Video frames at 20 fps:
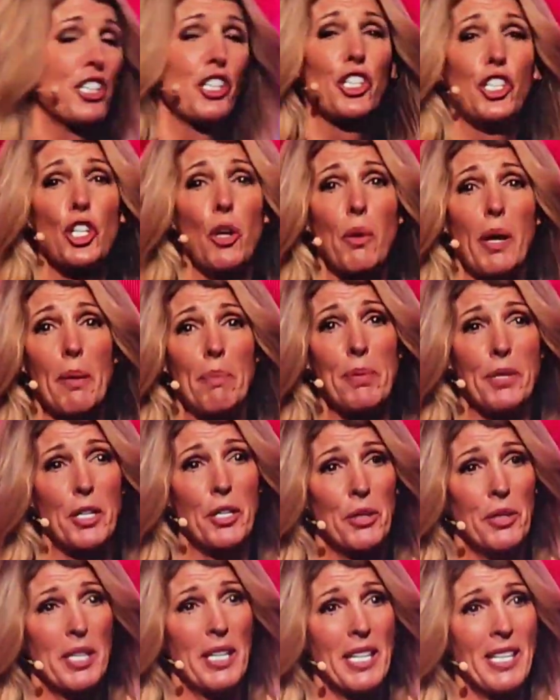show our
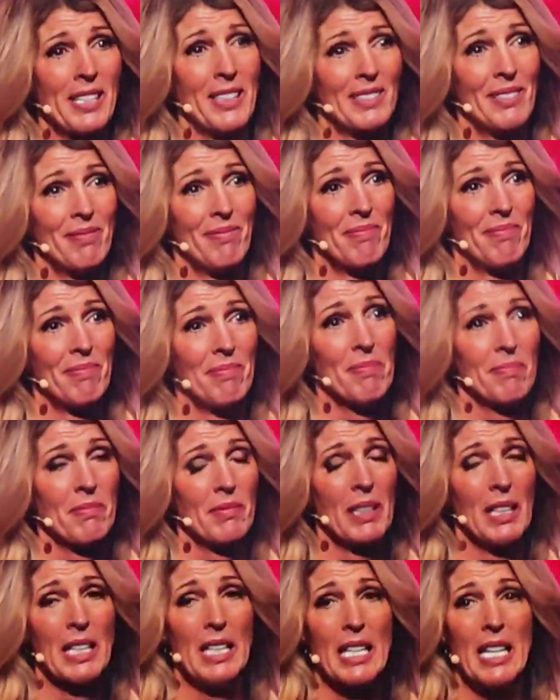beauty.
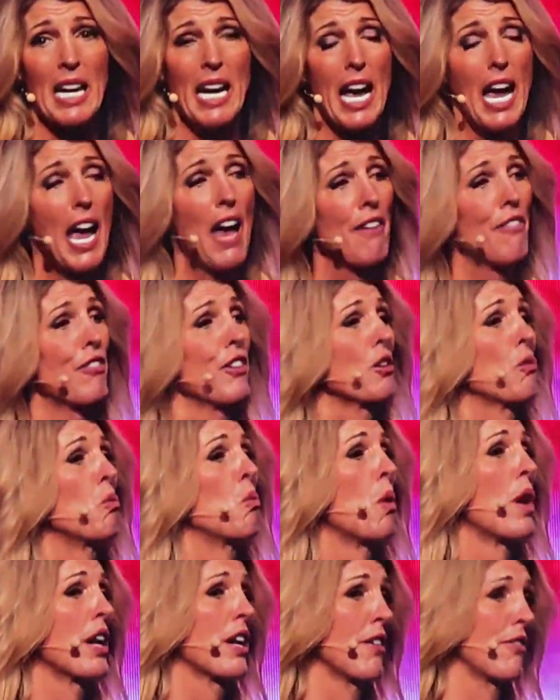Every
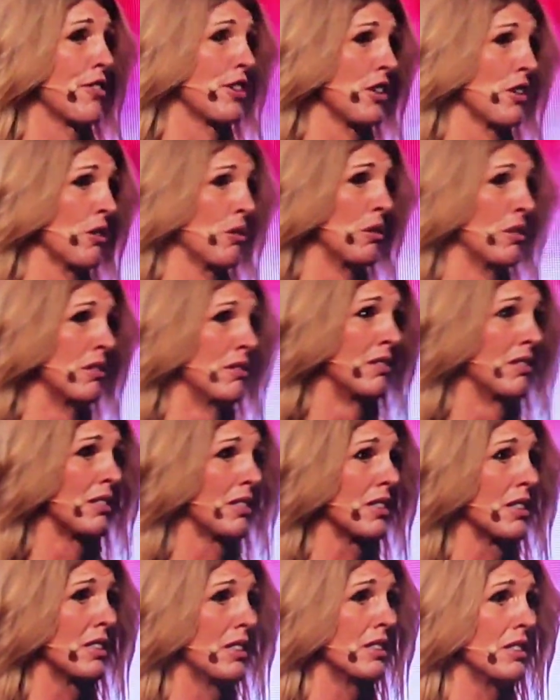one of you
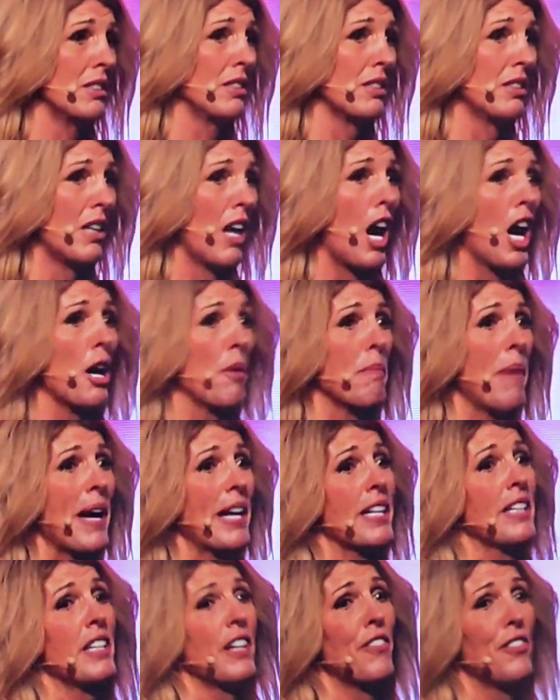are
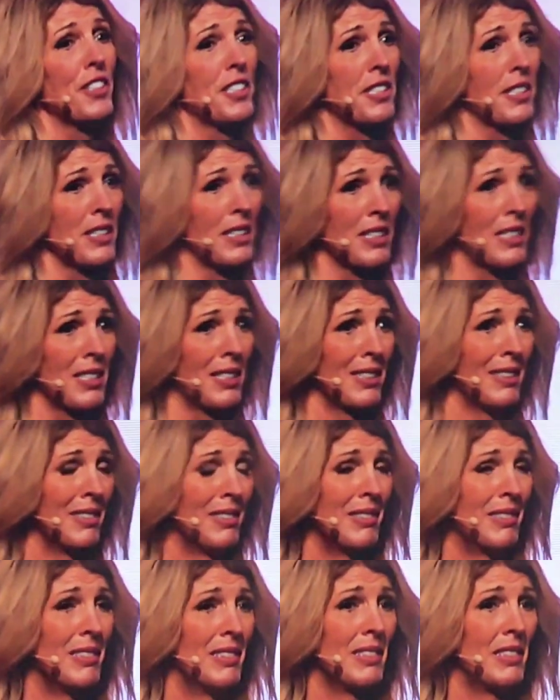magnificent.
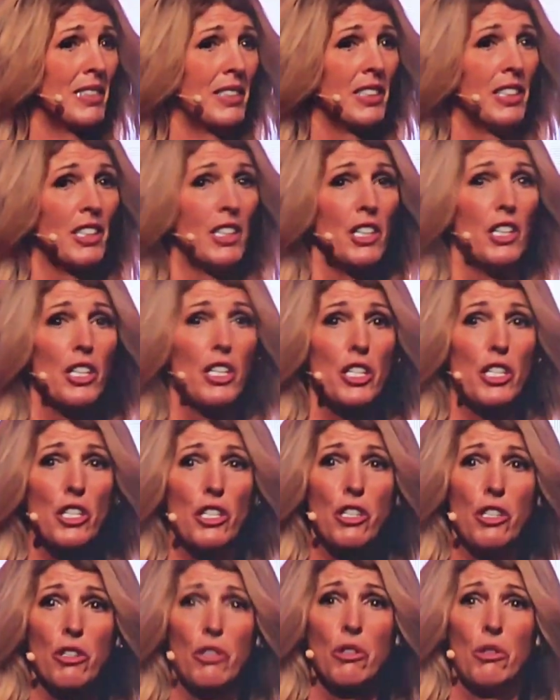
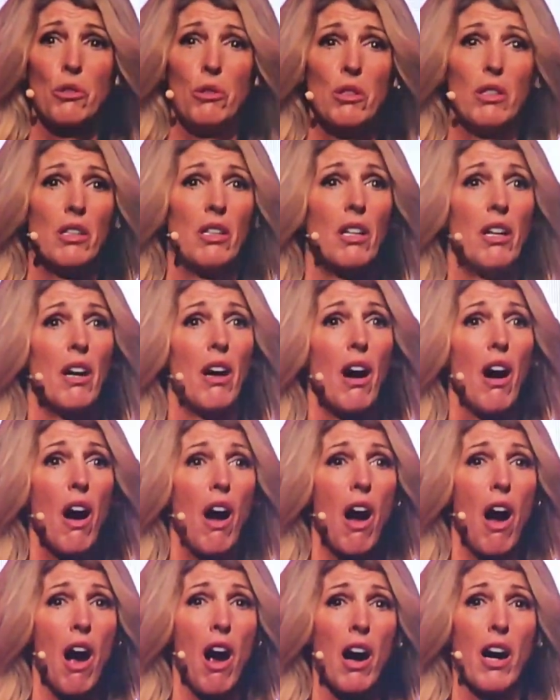You
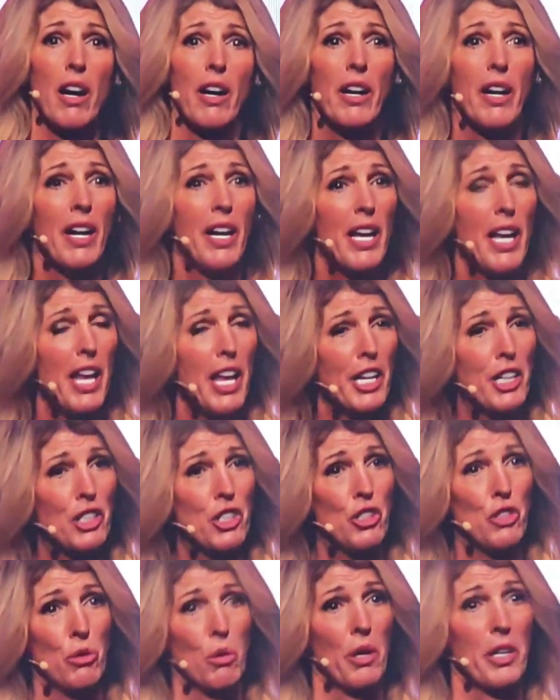are
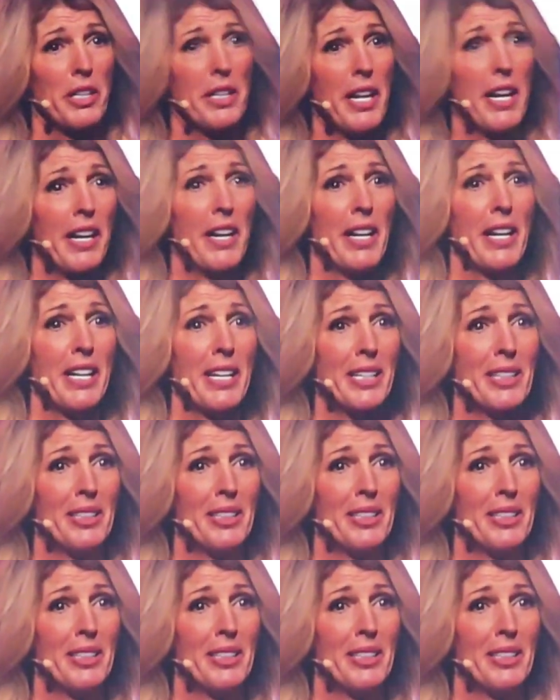extraordinary.